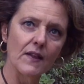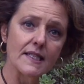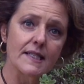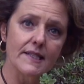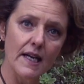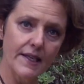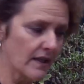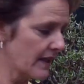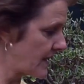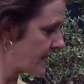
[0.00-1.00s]
the
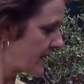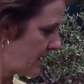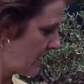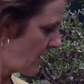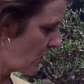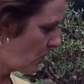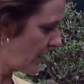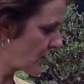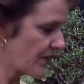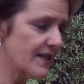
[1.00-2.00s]
succulent,
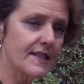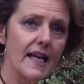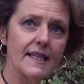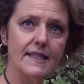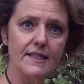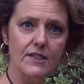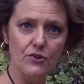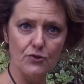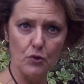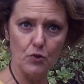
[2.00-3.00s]
which in this case it's a
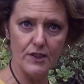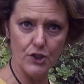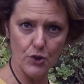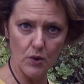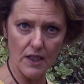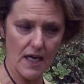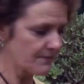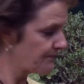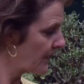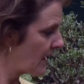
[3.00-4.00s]
Crassula,
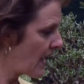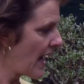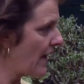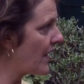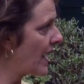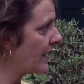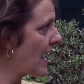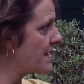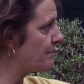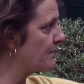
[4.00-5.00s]
and then
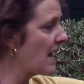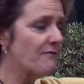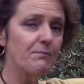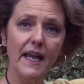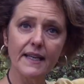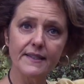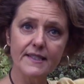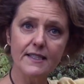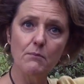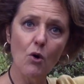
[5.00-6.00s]
I have planted
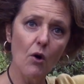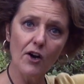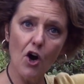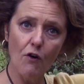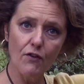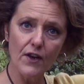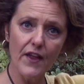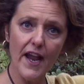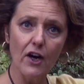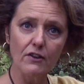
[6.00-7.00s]
some more over
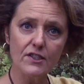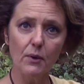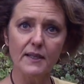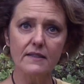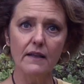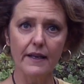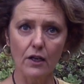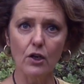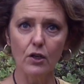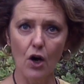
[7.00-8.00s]
there. So it's like a
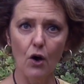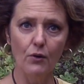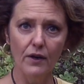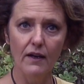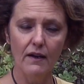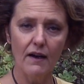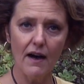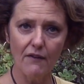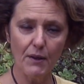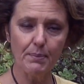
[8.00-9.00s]
clone
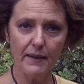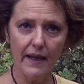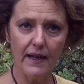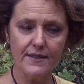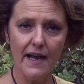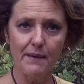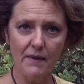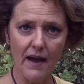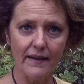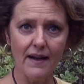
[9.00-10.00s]
of the plant. I'm
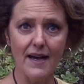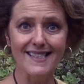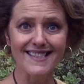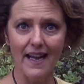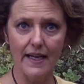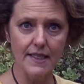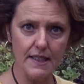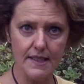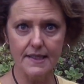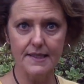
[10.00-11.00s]
not a
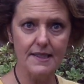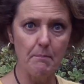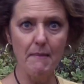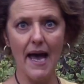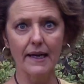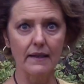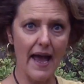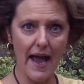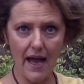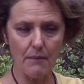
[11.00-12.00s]
scientist in some mad
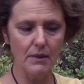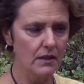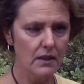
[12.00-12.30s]
lab